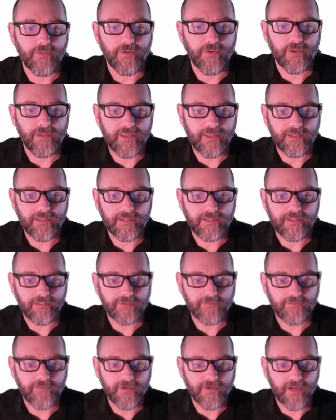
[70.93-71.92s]

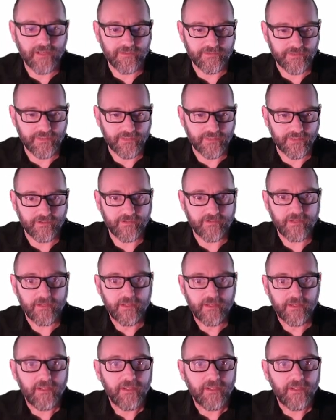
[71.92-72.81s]
pre-baked files here,